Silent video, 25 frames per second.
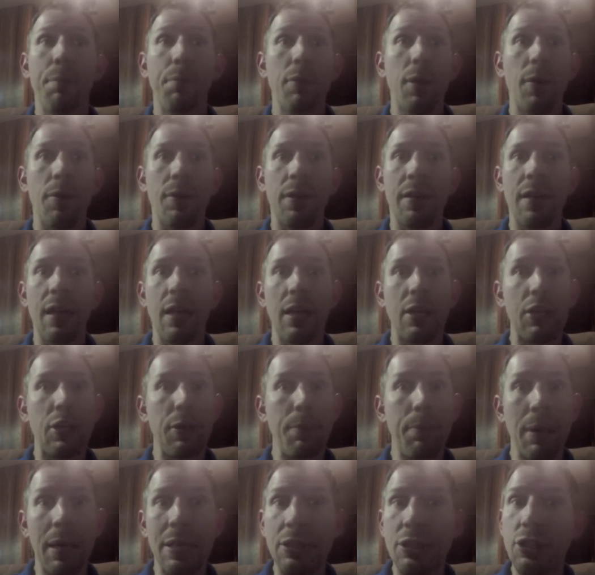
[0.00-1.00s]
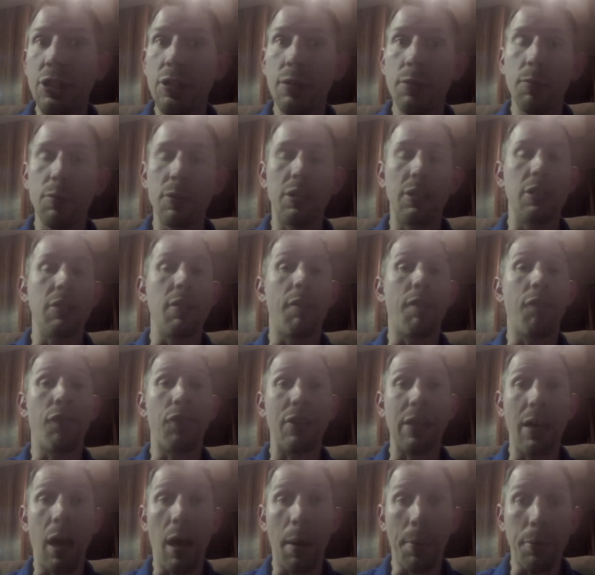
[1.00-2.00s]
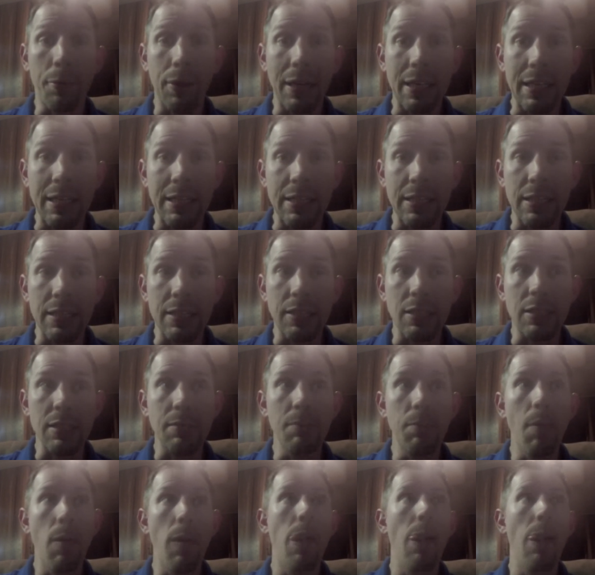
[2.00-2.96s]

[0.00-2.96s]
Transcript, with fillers: uploaded Ubuntu, which is a free operating system,